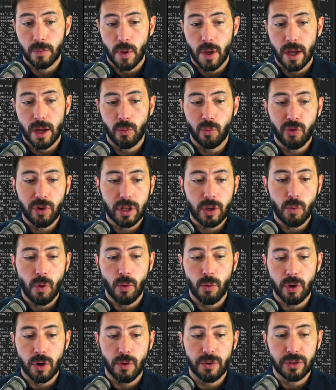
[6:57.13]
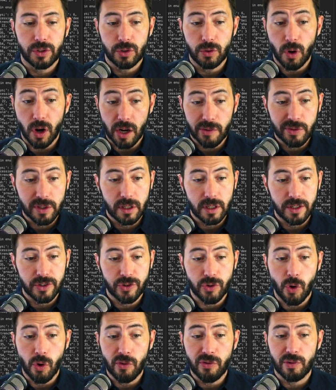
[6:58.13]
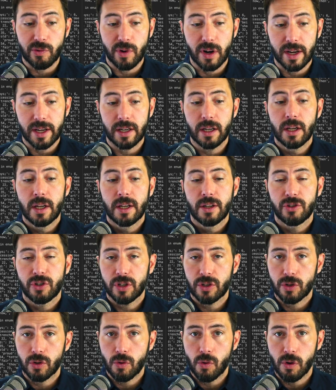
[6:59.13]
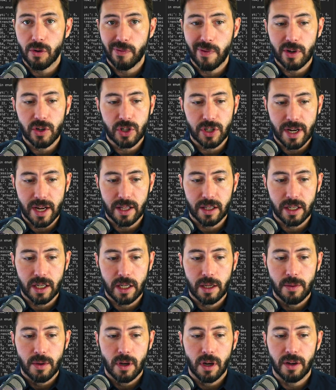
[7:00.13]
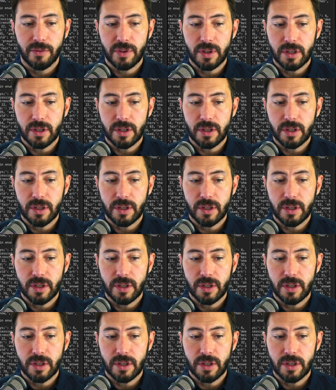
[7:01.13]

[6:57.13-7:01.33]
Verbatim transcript: And really what we're going to do often is overwrite just the core functionality of